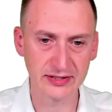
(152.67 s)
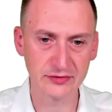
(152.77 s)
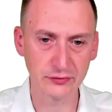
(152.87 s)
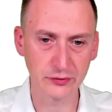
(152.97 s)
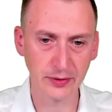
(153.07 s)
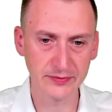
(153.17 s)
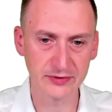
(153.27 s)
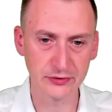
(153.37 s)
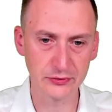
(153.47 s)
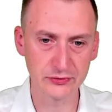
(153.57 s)

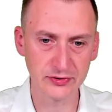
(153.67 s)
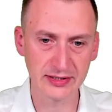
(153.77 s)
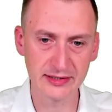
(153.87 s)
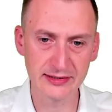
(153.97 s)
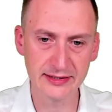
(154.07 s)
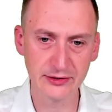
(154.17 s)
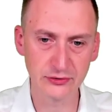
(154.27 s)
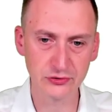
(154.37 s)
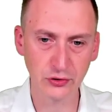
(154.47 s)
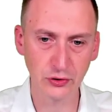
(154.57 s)
interrupted due to a
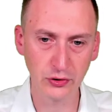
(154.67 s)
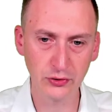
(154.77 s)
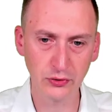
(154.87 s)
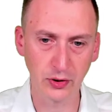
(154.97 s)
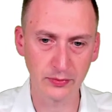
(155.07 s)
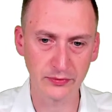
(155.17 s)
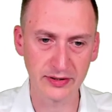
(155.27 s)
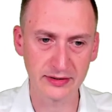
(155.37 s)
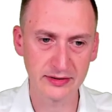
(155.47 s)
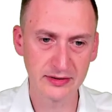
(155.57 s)
Linux kernel
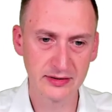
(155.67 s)
upgrade.